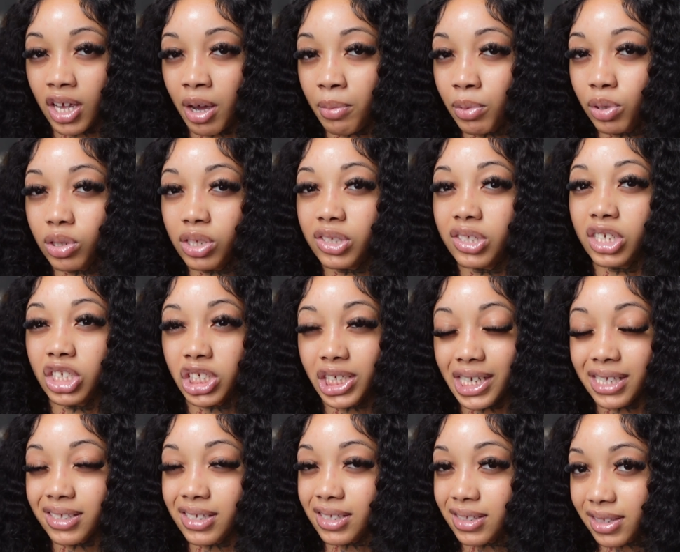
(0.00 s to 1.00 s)
I'm only
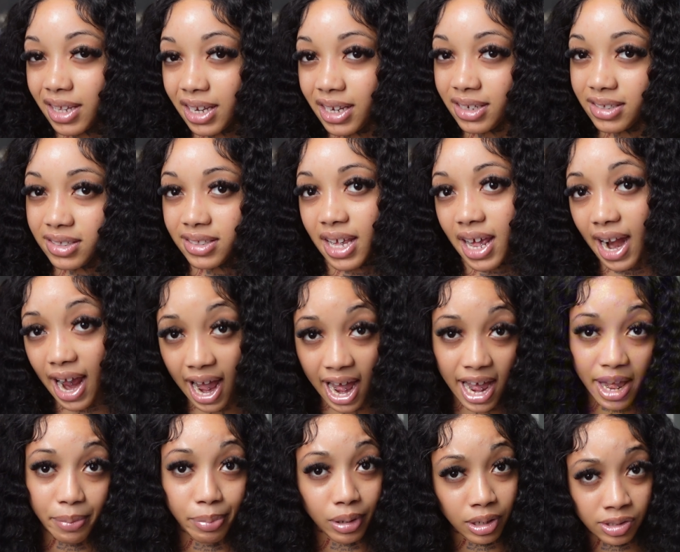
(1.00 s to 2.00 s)
suggesting things that
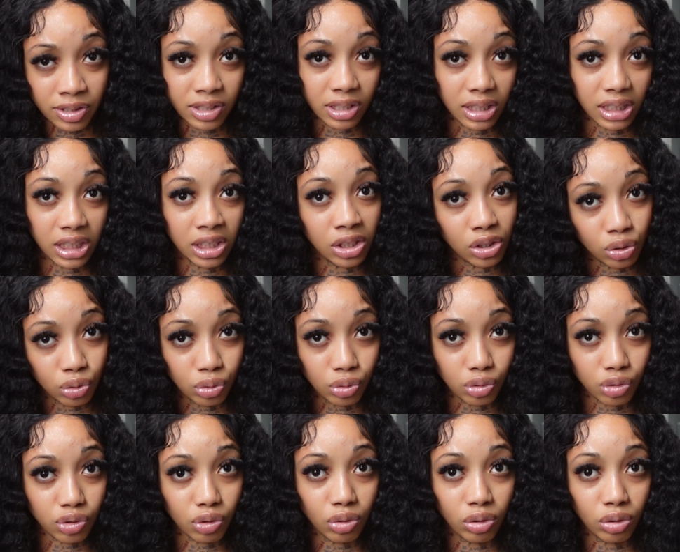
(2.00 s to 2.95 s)
I personally use